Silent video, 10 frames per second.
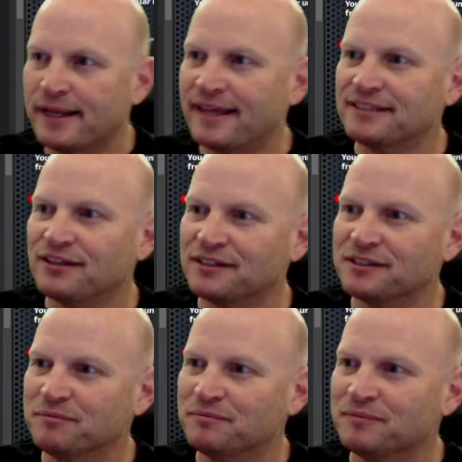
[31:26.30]
Yeah, that's
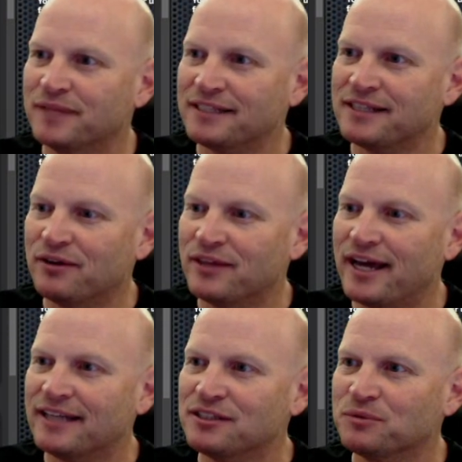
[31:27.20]
awesome. That's how
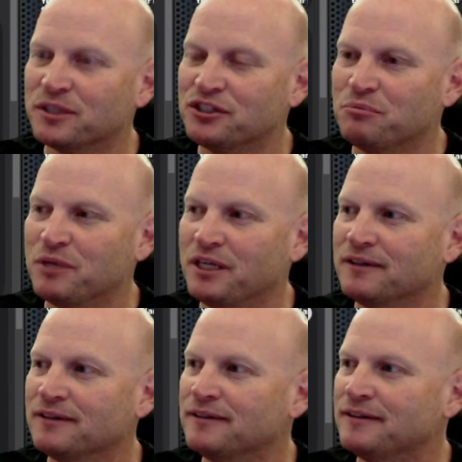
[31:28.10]
that's what it should
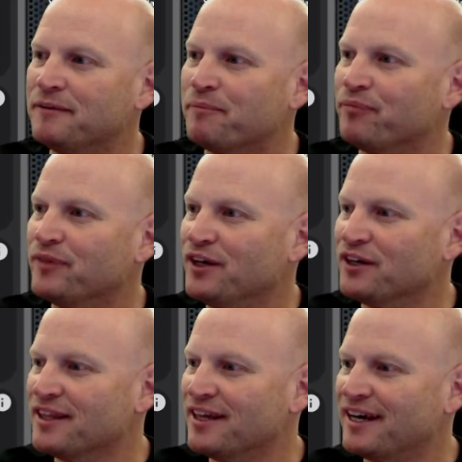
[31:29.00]
be. They'll
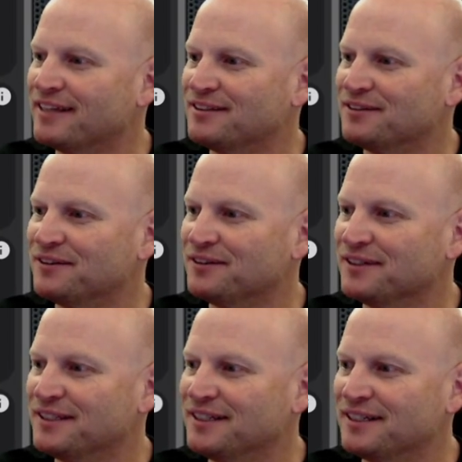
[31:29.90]
get that. Oh,
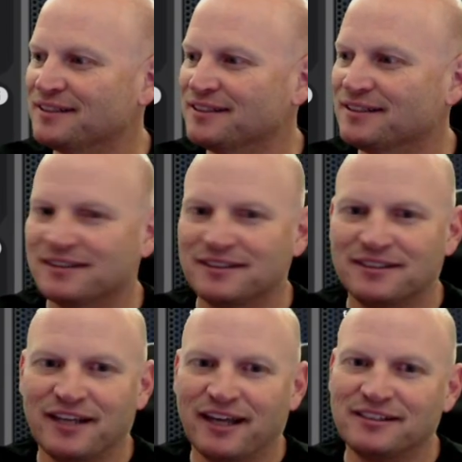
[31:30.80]
yes.
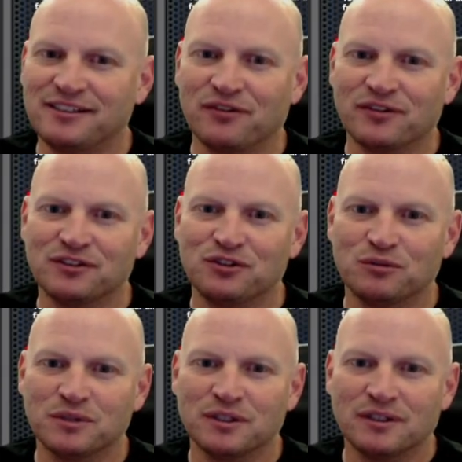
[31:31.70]
S and
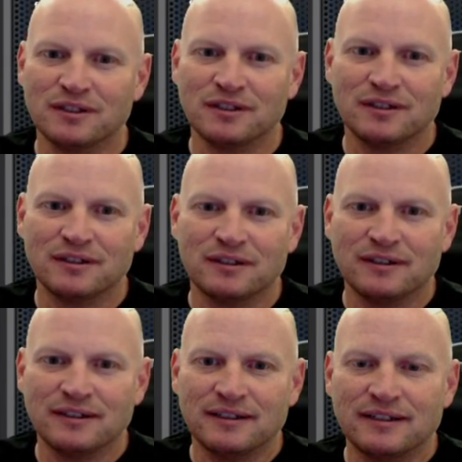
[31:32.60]
self-consumed.
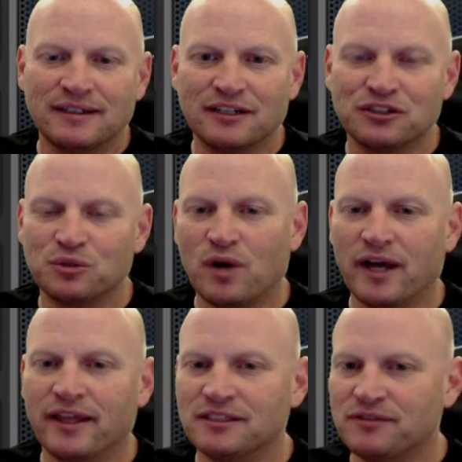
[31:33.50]
Not sure
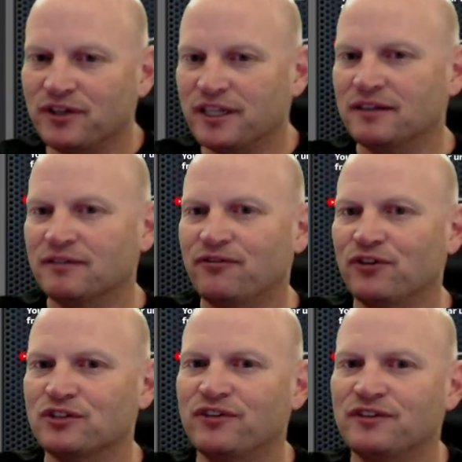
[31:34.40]
why. That's funny.
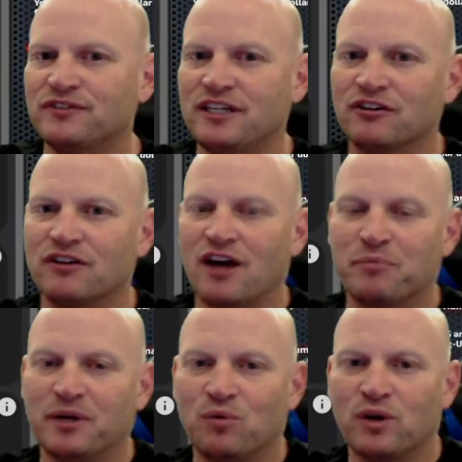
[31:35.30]
First 15 or
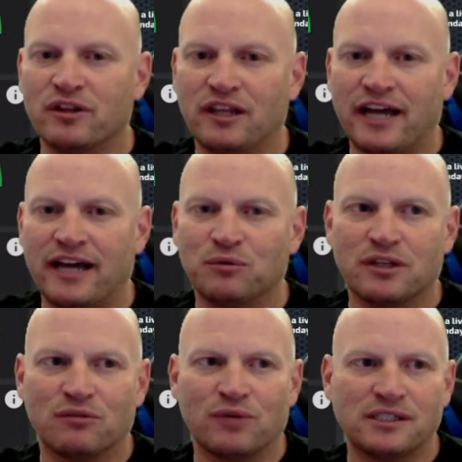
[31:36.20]
not, but what are the la-
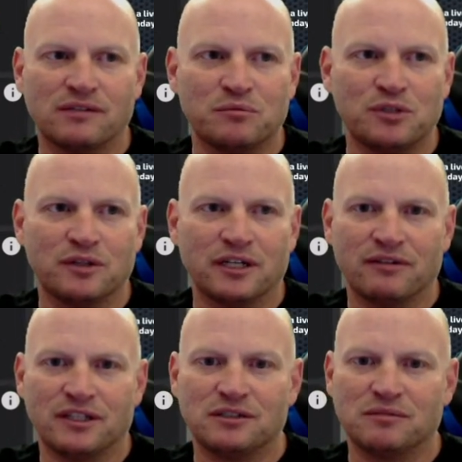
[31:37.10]
what are the rest of them doing?
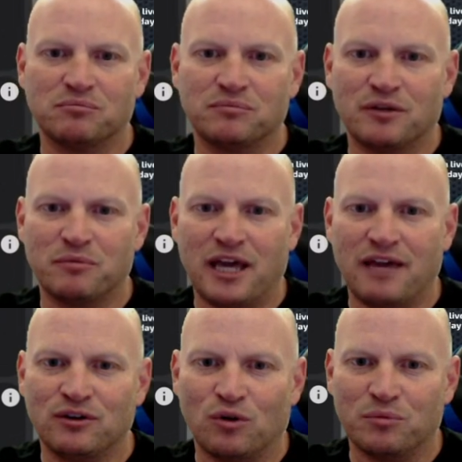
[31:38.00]
Everything's they're
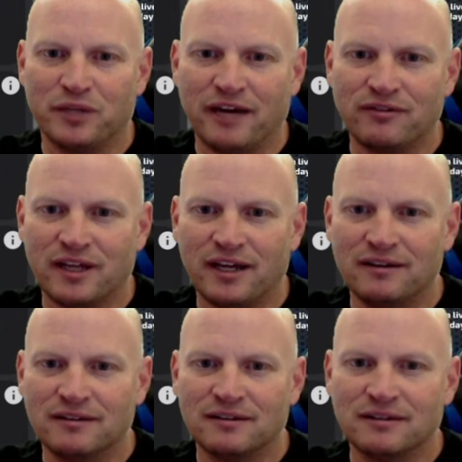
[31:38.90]
behaving normally after that?